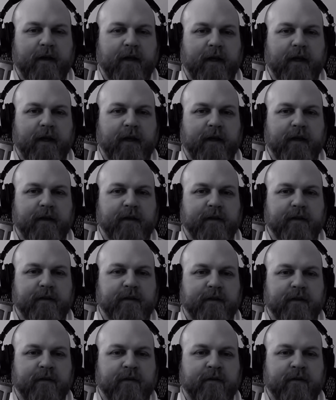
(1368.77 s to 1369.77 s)

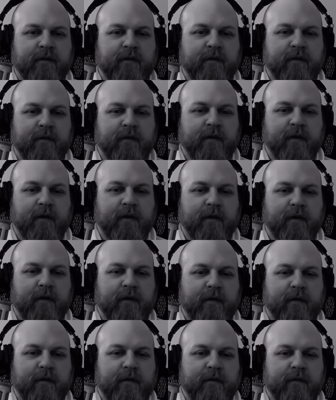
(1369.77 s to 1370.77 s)
is
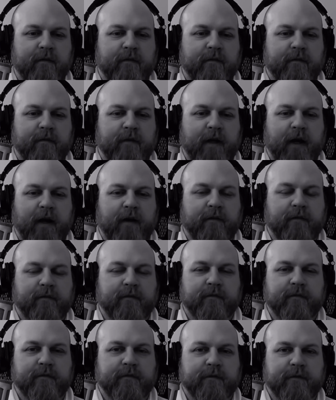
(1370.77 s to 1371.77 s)
not
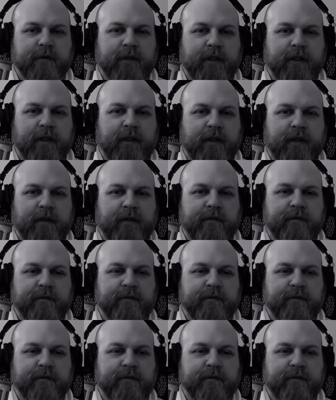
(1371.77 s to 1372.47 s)
really